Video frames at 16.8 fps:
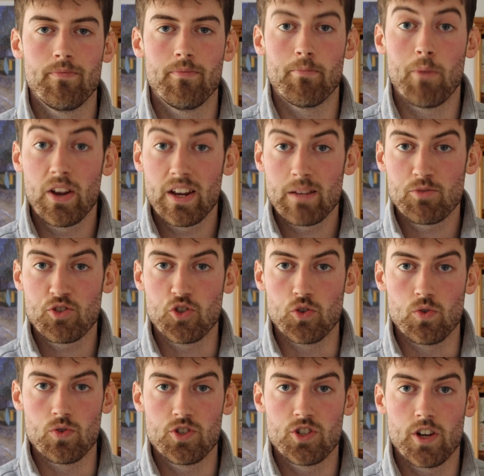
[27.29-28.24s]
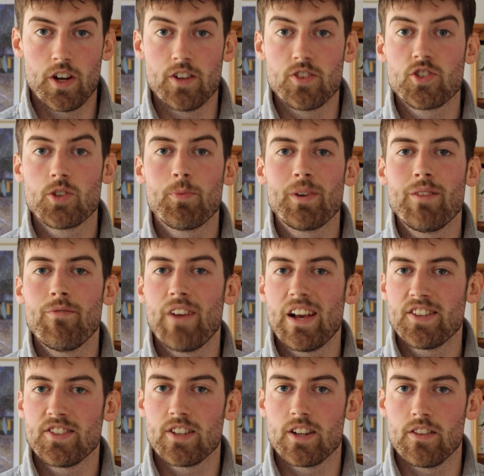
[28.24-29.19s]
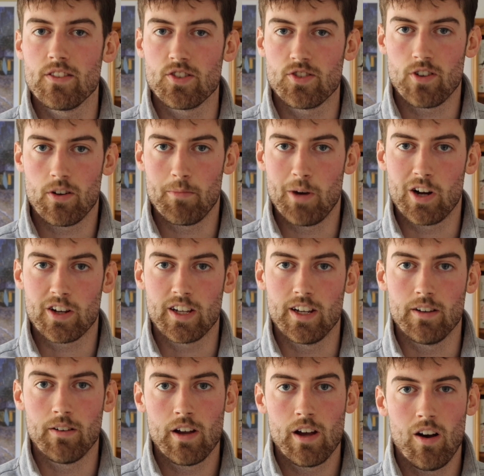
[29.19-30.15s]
My name's George, and as someone invested in the stock market,